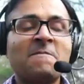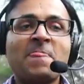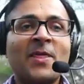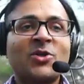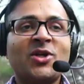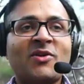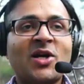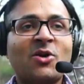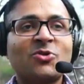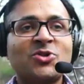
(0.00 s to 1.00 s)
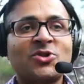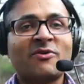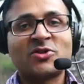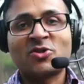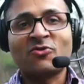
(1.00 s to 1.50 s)
You have a couch, you have a
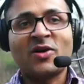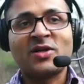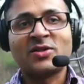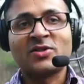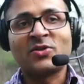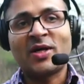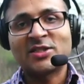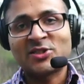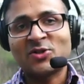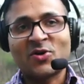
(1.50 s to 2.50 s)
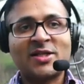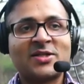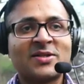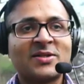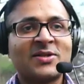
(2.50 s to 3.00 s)
sofa, you can sit on it,
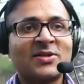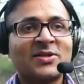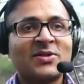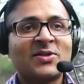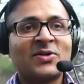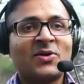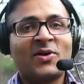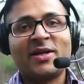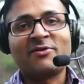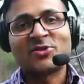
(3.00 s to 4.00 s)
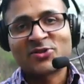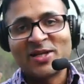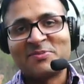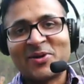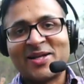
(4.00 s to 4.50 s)
or even sleep
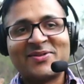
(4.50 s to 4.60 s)
on it.